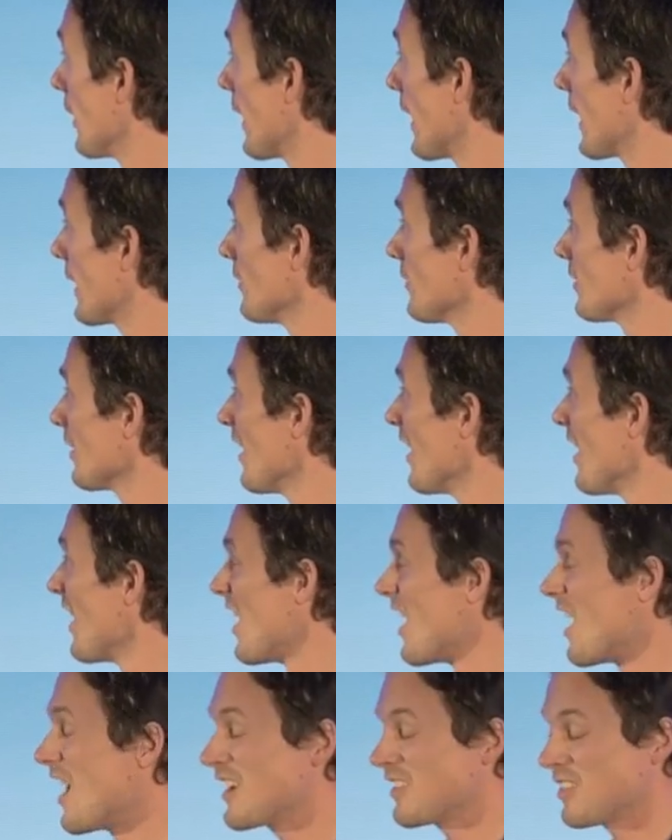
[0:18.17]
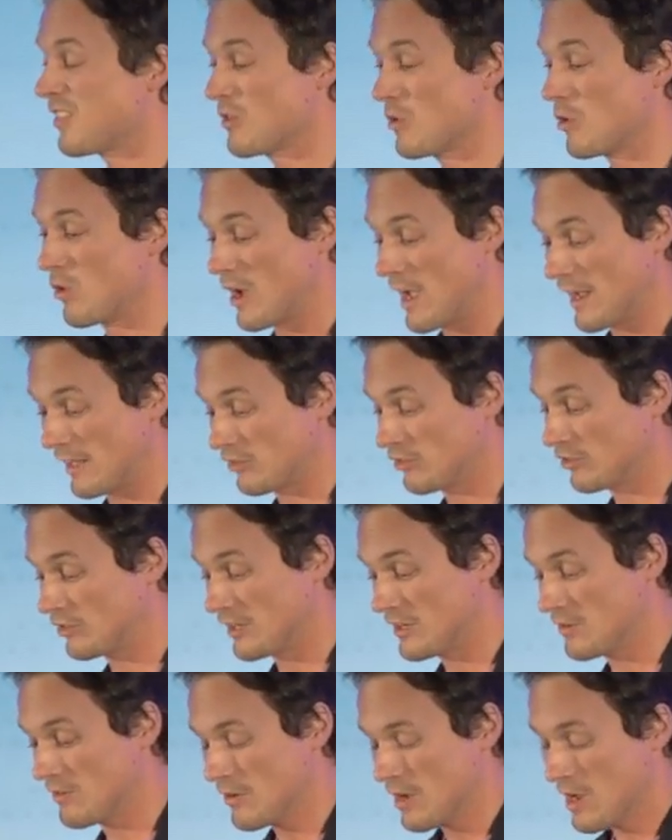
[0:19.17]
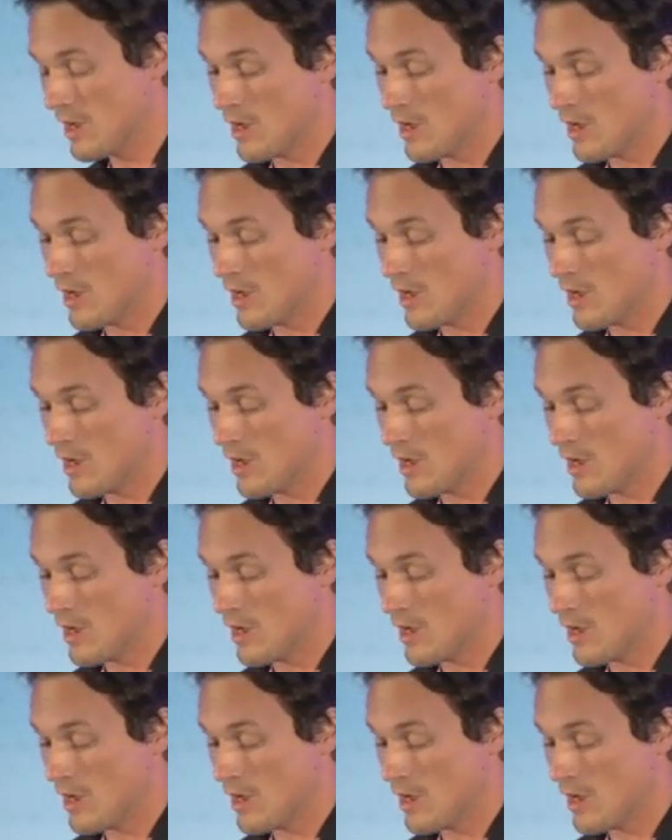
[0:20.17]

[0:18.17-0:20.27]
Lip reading: And I thought, actually,